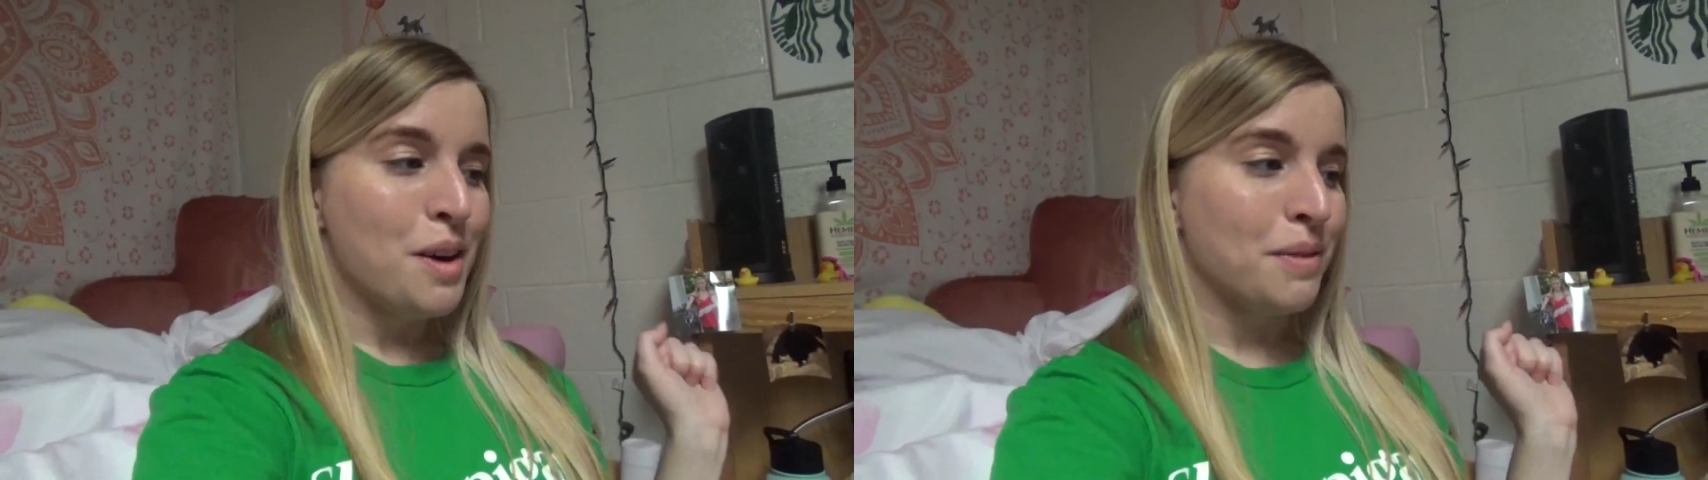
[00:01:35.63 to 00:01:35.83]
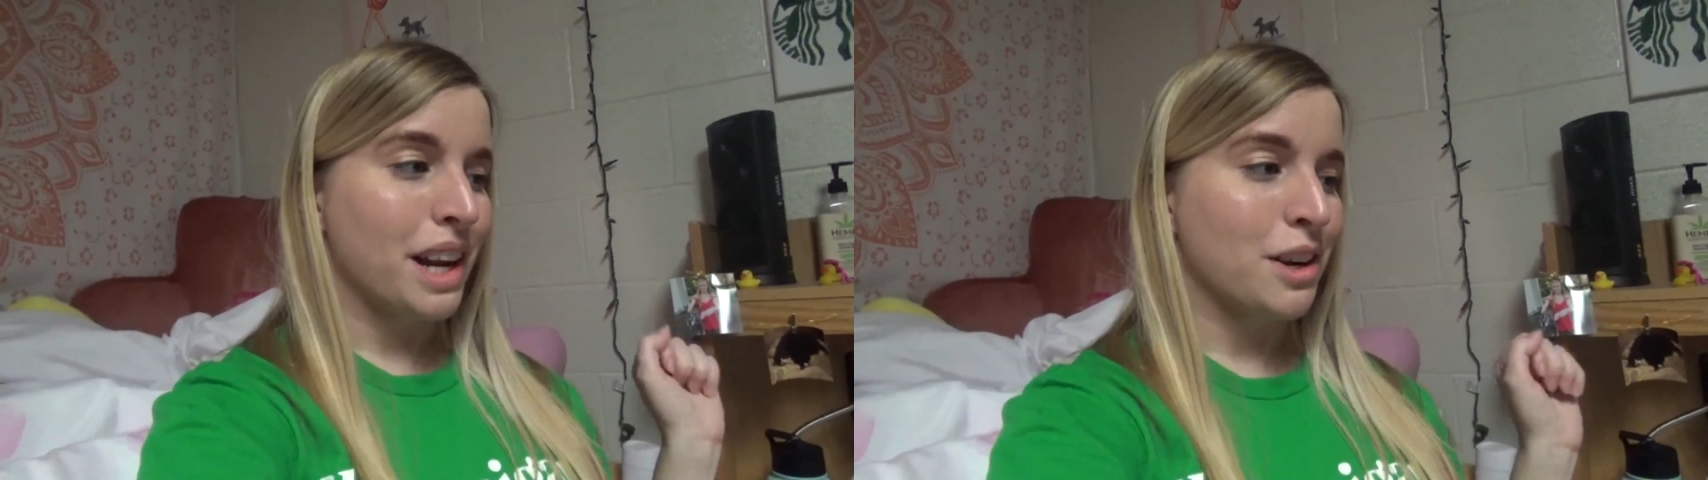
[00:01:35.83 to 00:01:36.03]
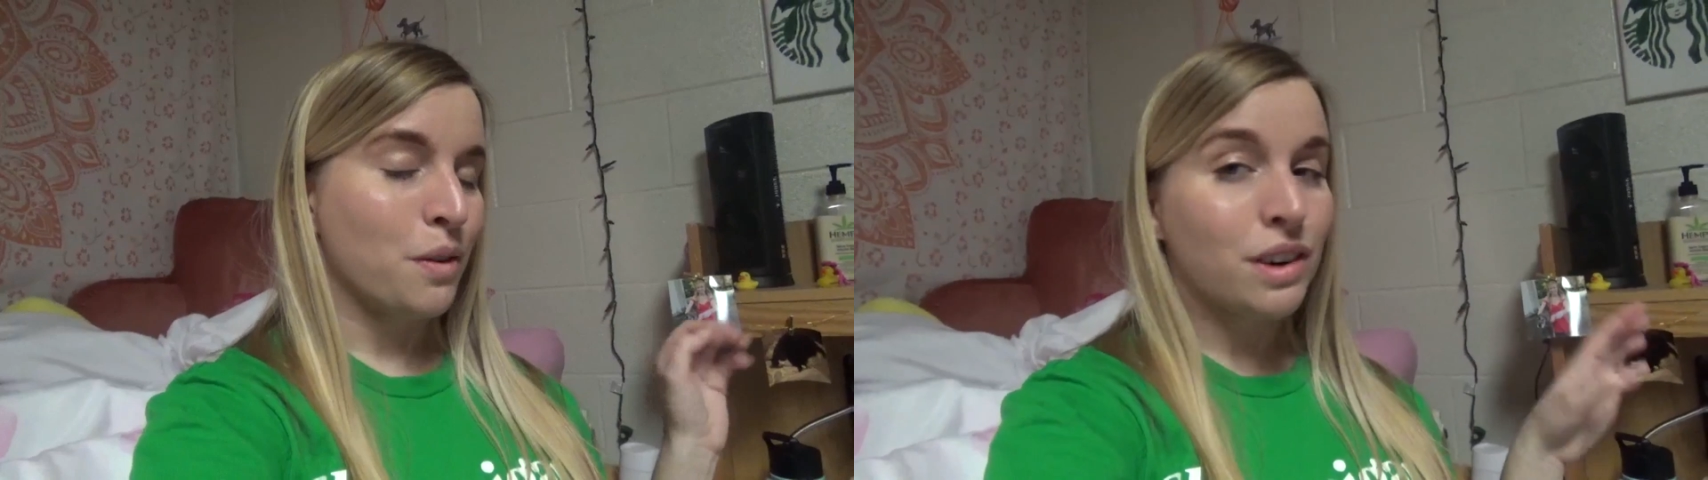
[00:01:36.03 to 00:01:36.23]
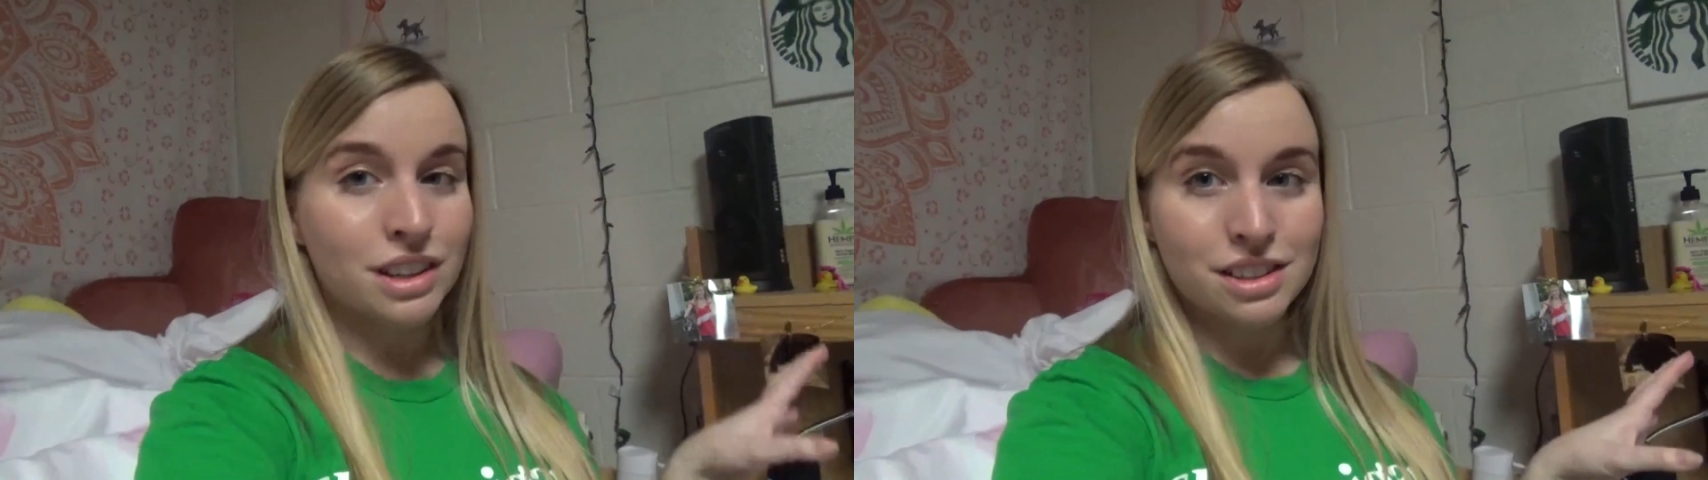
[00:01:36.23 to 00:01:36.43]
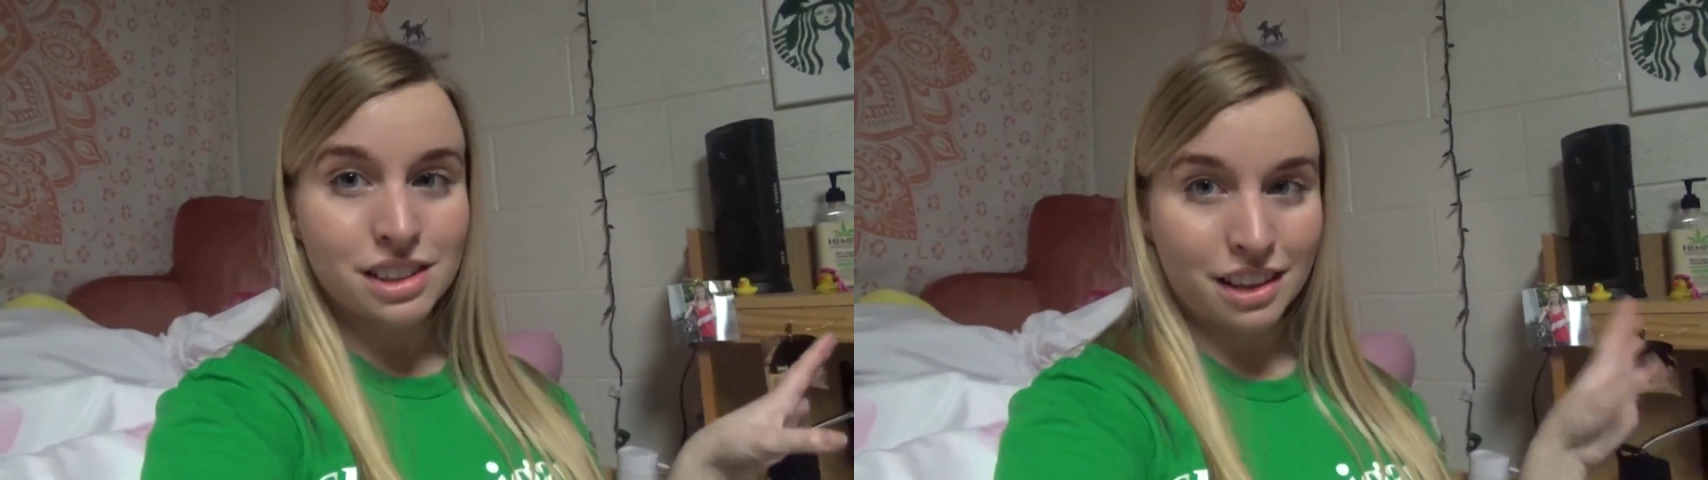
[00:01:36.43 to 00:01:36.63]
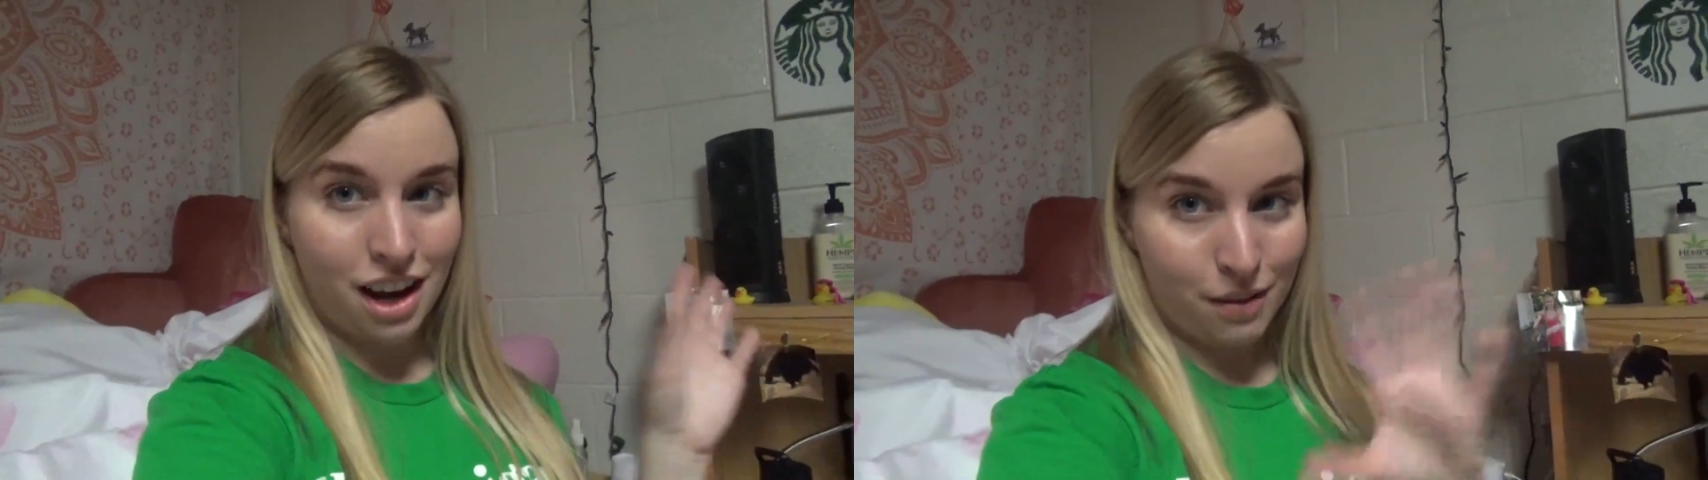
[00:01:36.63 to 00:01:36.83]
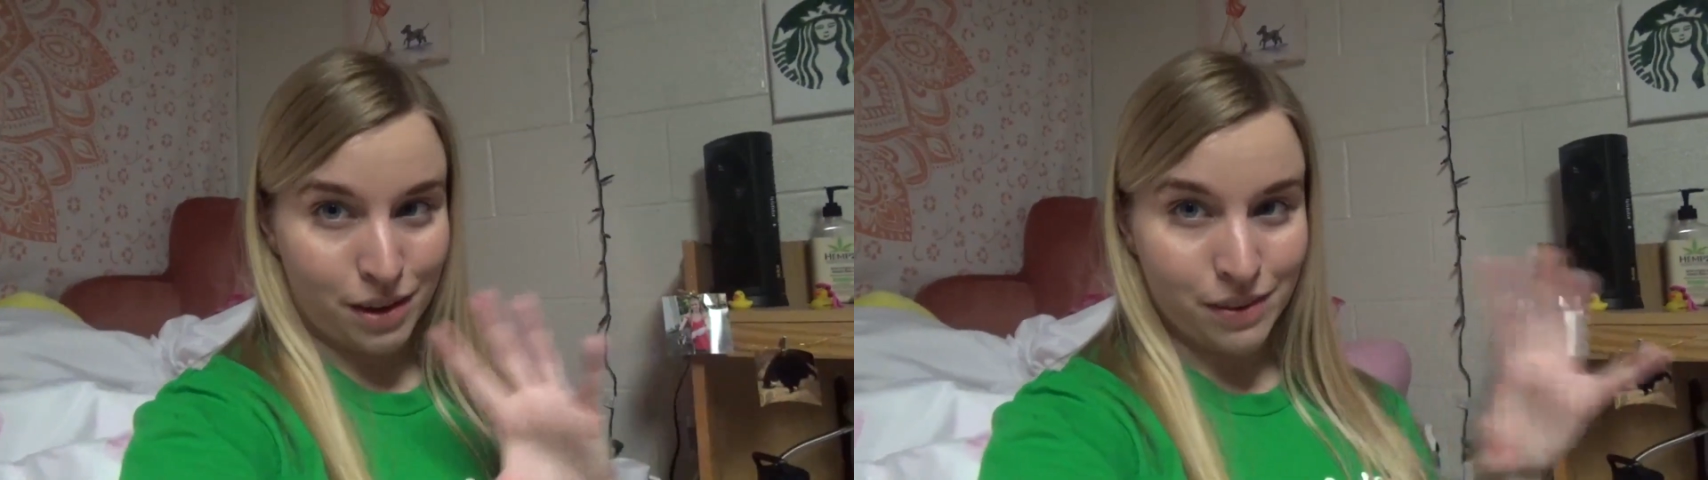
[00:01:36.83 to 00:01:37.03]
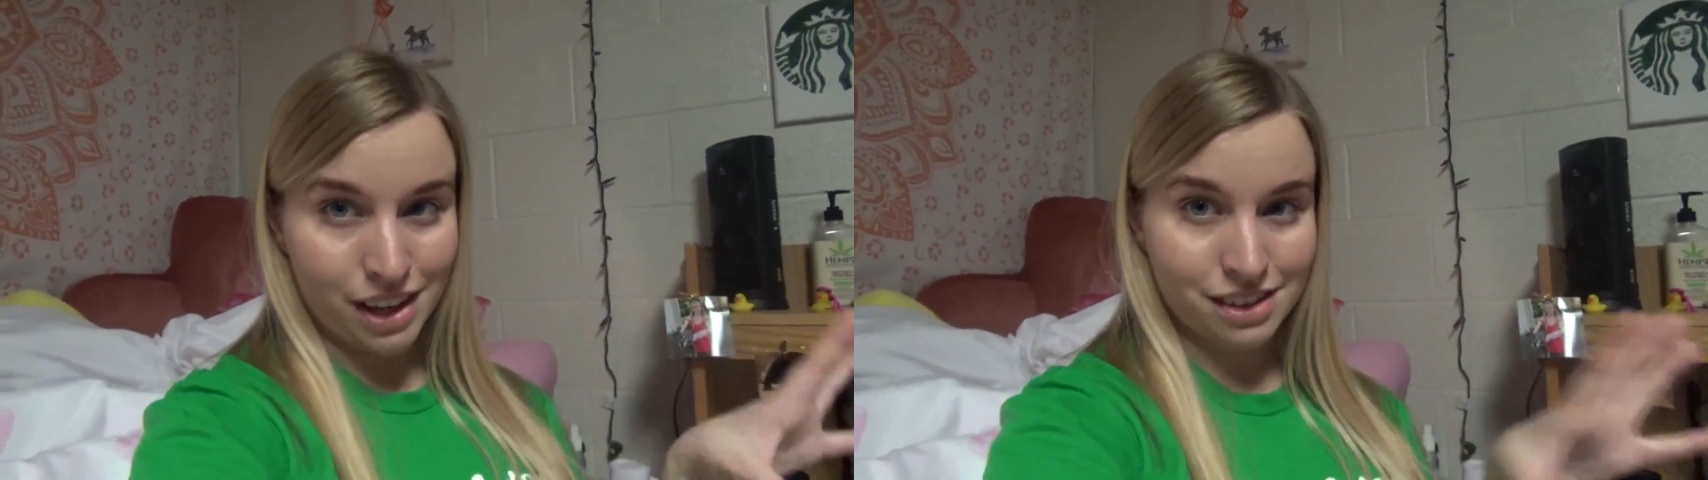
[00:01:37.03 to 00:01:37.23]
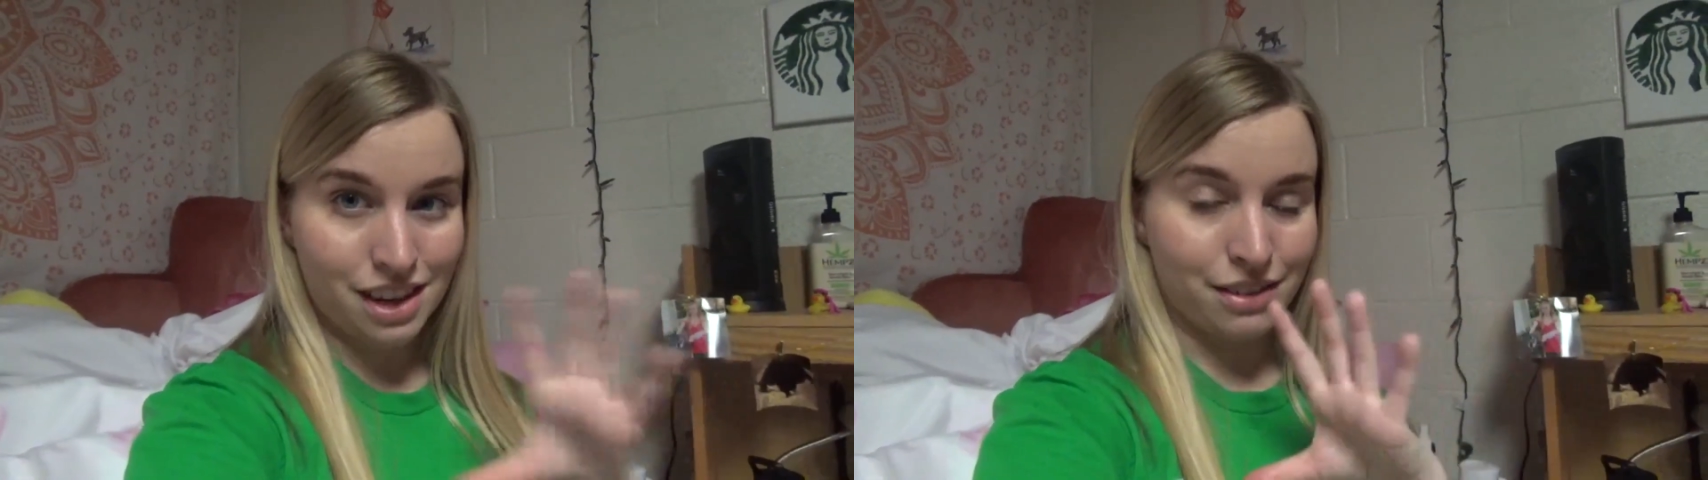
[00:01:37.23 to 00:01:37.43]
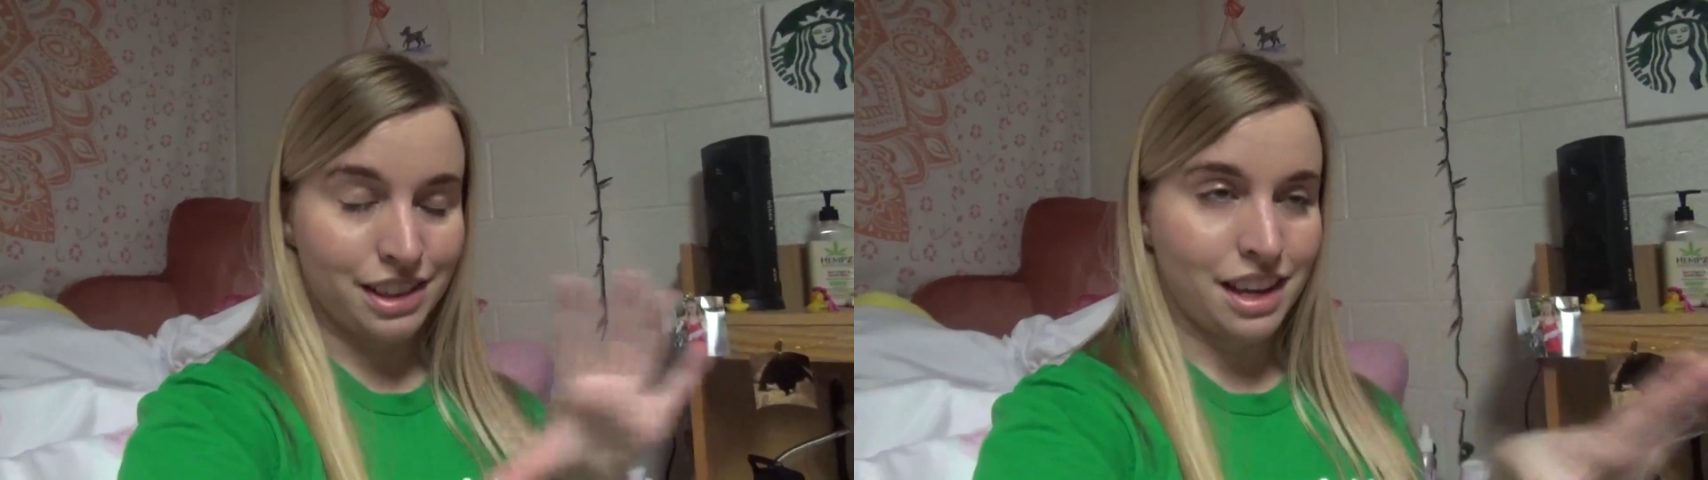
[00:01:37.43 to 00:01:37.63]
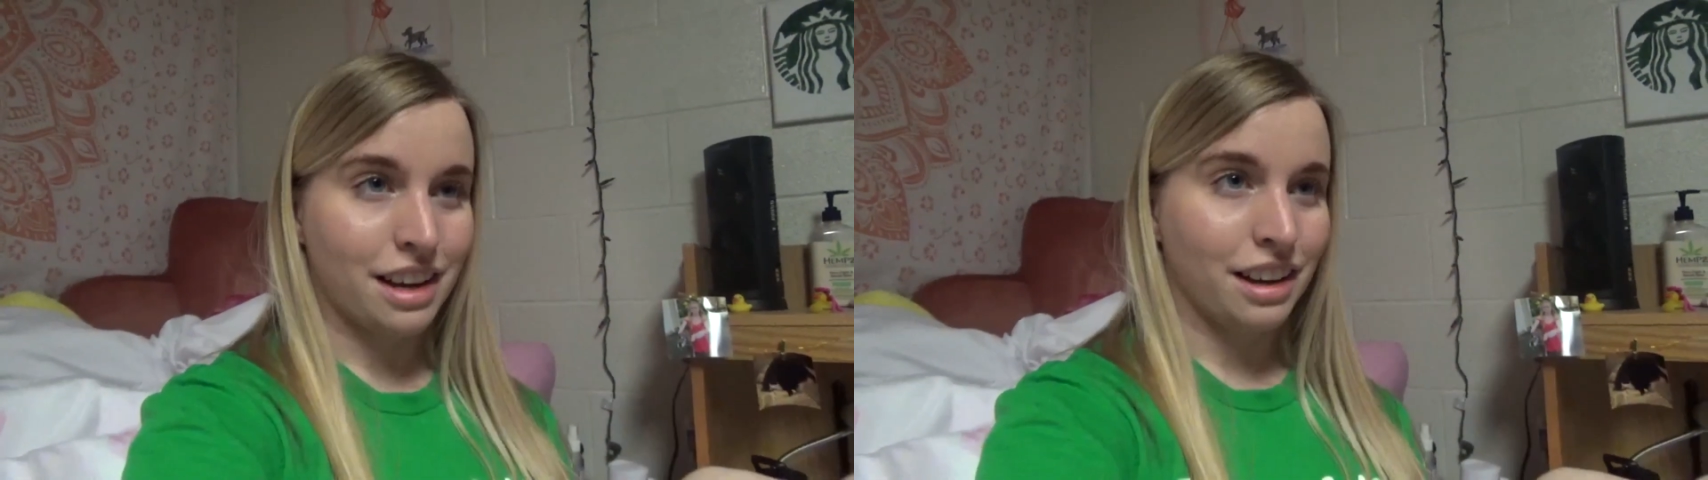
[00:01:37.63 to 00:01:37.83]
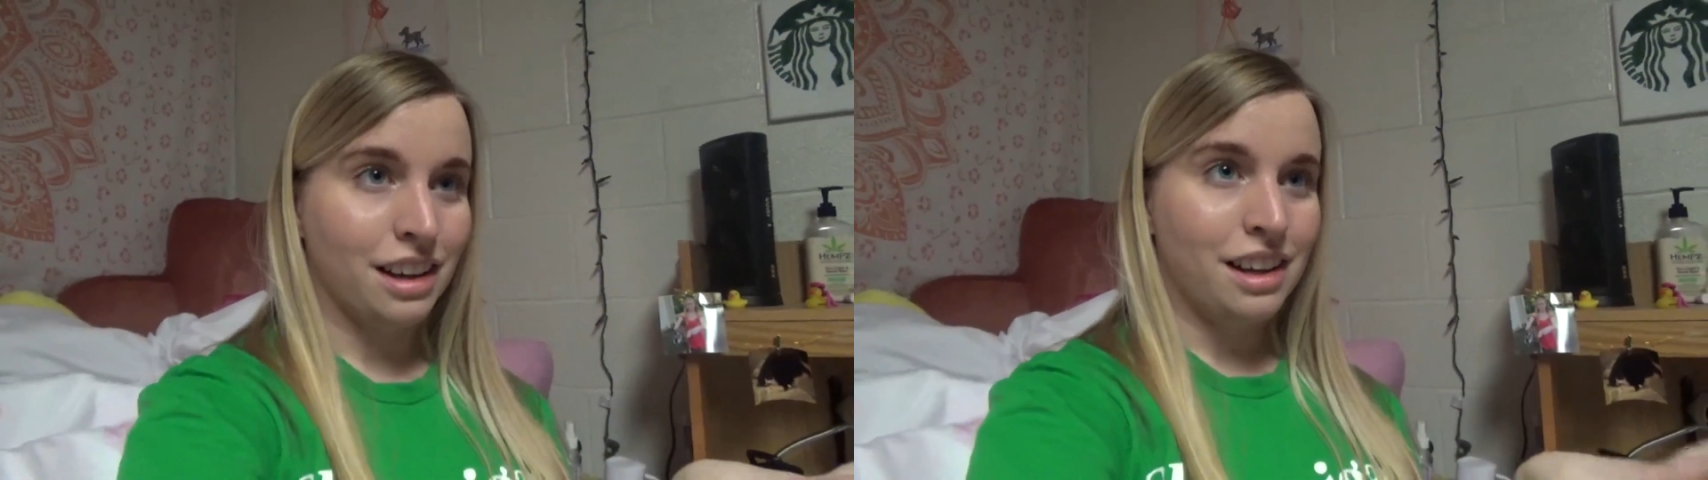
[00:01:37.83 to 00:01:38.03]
but I don't want to just like copy and paste everything